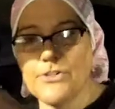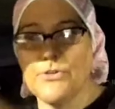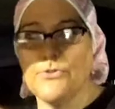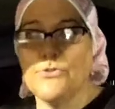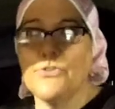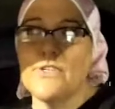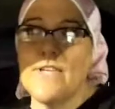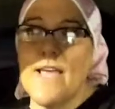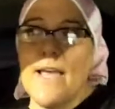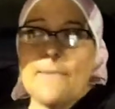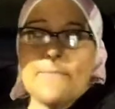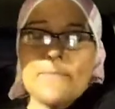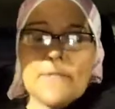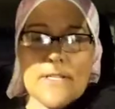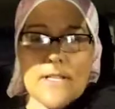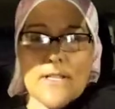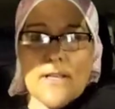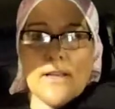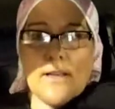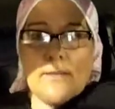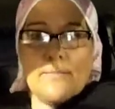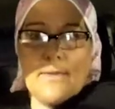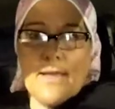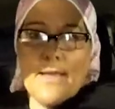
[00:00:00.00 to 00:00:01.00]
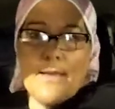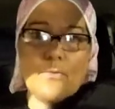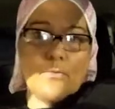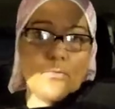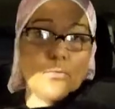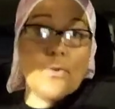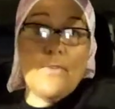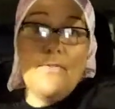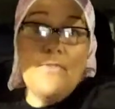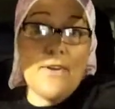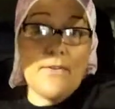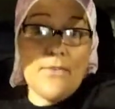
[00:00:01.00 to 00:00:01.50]
to Sam's Club, and
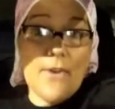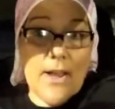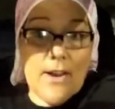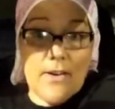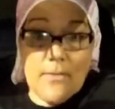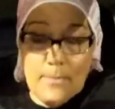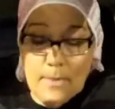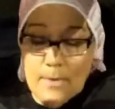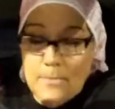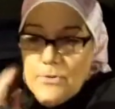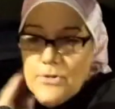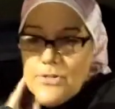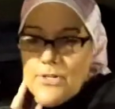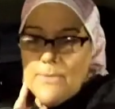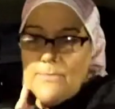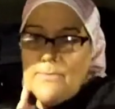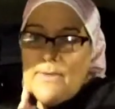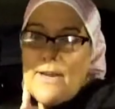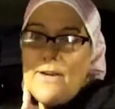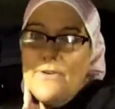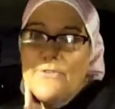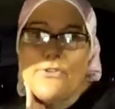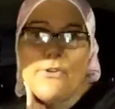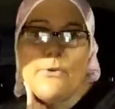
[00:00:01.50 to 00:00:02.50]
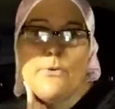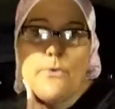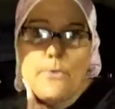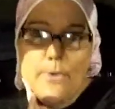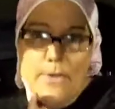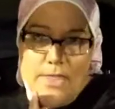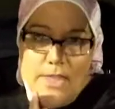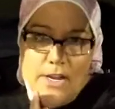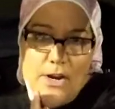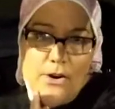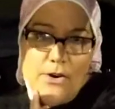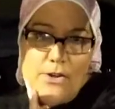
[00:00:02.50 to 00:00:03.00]
we've never had a membership there, so we
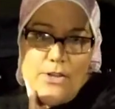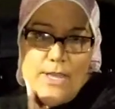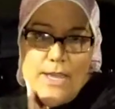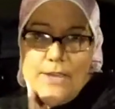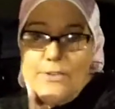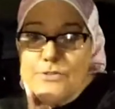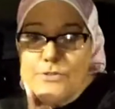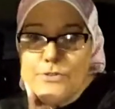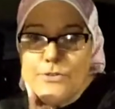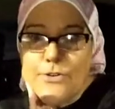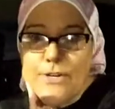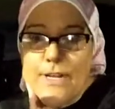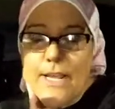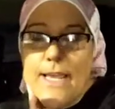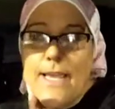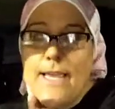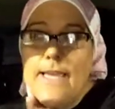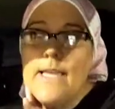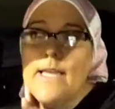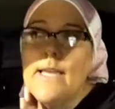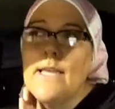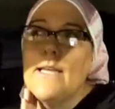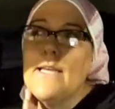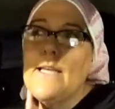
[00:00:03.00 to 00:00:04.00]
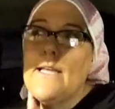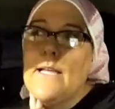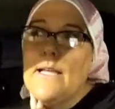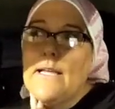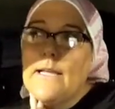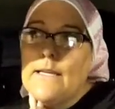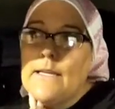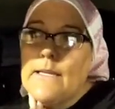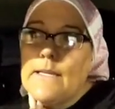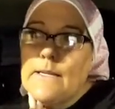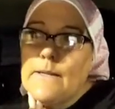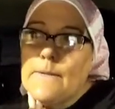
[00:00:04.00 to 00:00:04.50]
went there yesterday
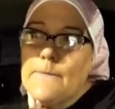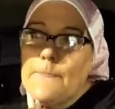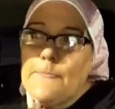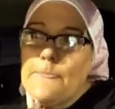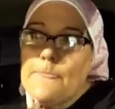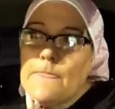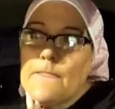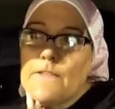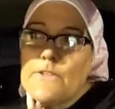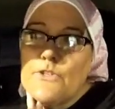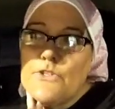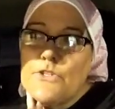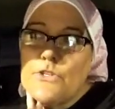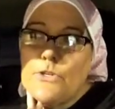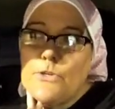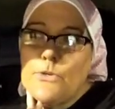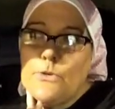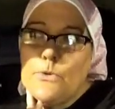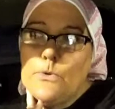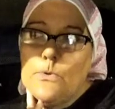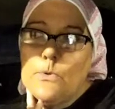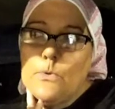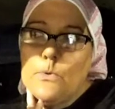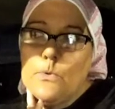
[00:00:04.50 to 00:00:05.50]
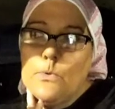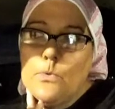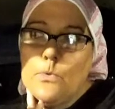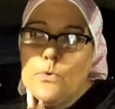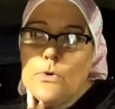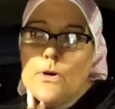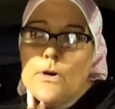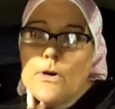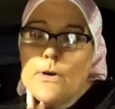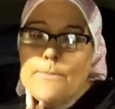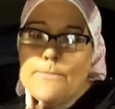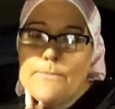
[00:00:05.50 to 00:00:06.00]
to
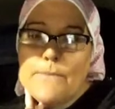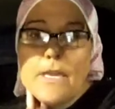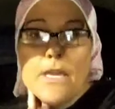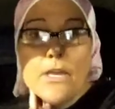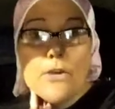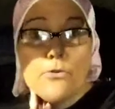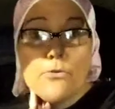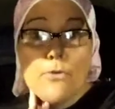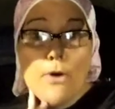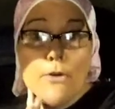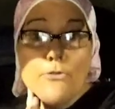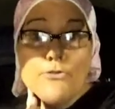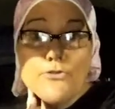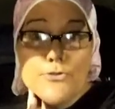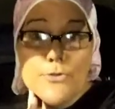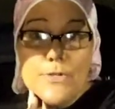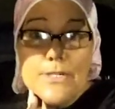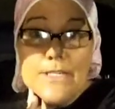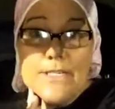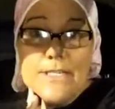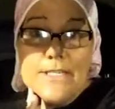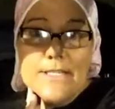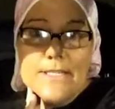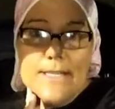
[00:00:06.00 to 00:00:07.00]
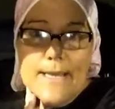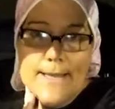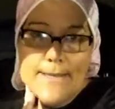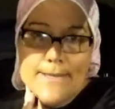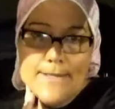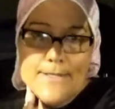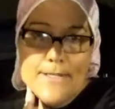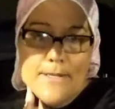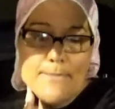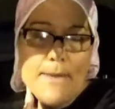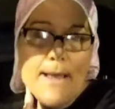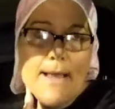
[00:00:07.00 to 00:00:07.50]
get groceries
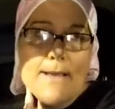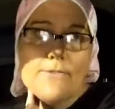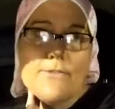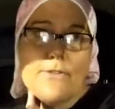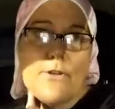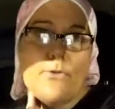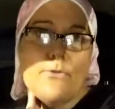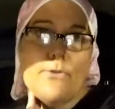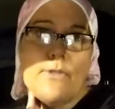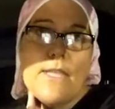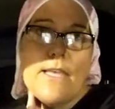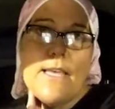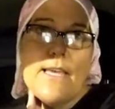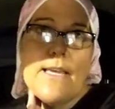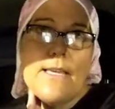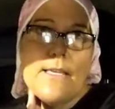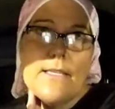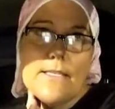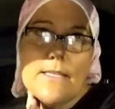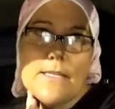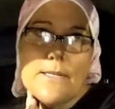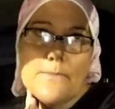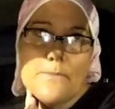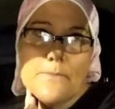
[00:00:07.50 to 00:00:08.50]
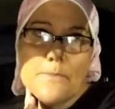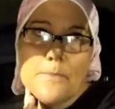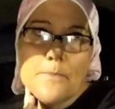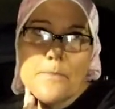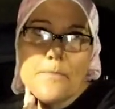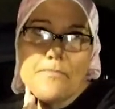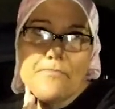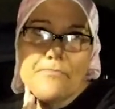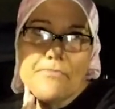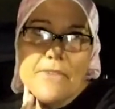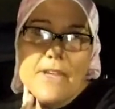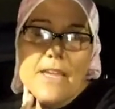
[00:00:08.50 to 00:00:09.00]
and some household things, and
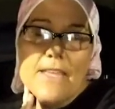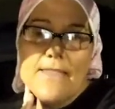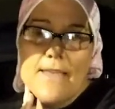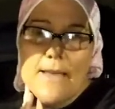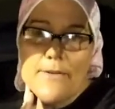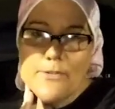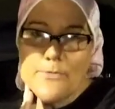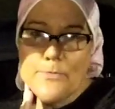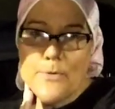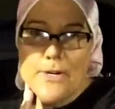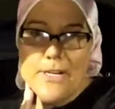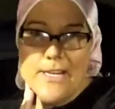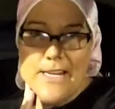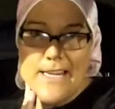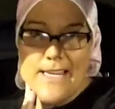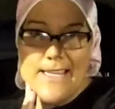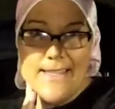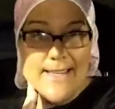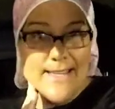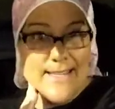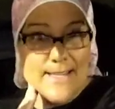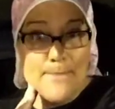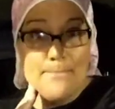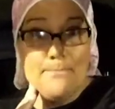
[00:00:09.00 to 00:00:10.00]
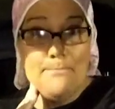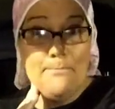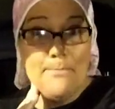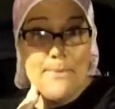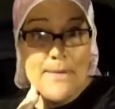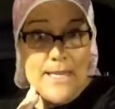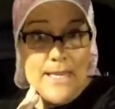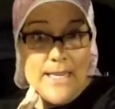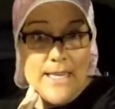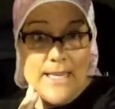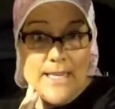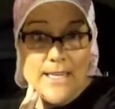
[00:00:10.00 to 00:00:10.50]
that was pretty neat. That's a
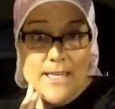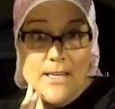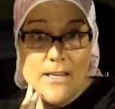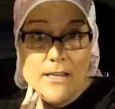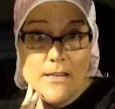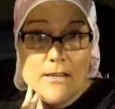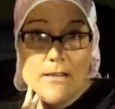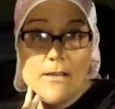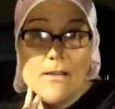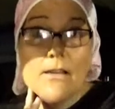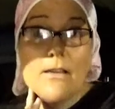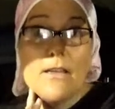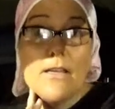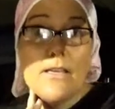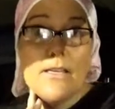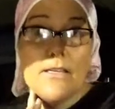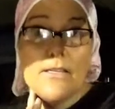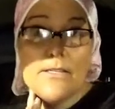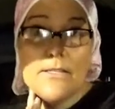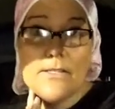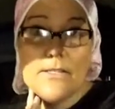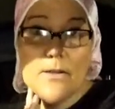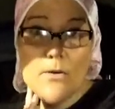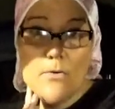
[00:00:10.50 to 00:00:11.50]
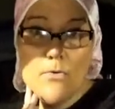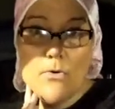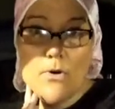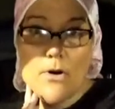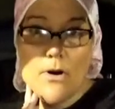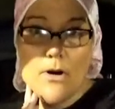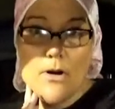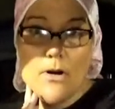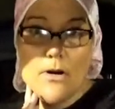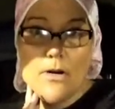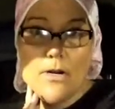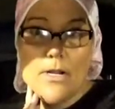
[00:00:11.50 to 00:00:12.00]
big
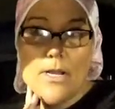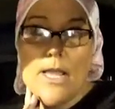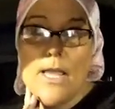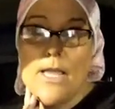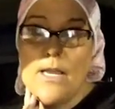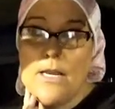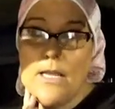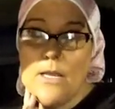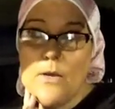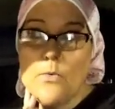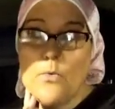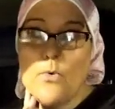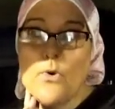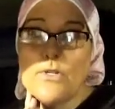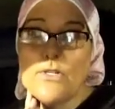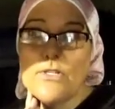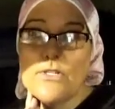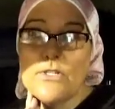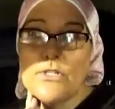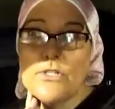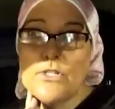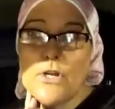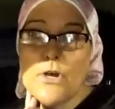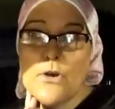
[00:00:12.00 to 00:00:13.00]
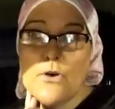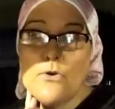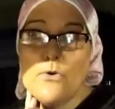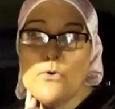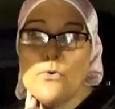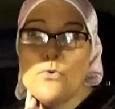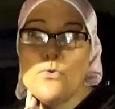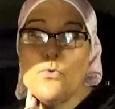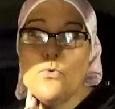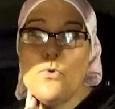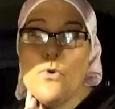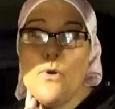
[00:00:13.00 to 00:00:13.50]
store, and it was
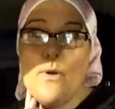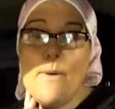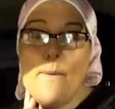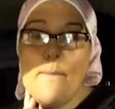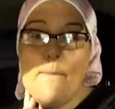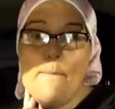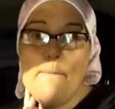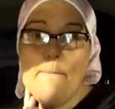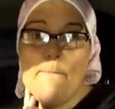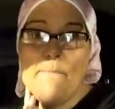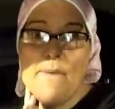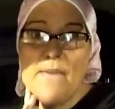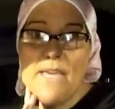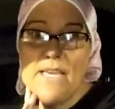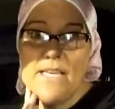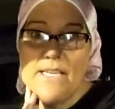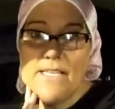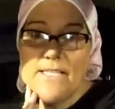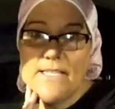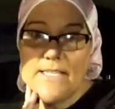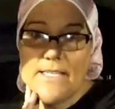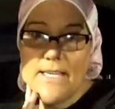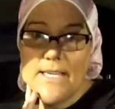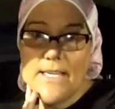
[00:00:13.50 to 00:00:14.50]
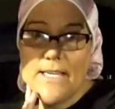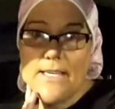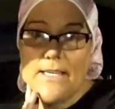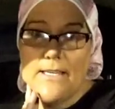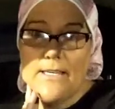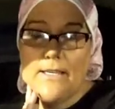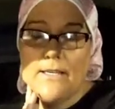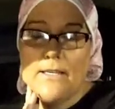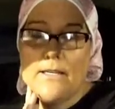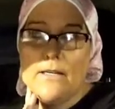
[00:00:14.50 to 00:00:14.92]
so busy,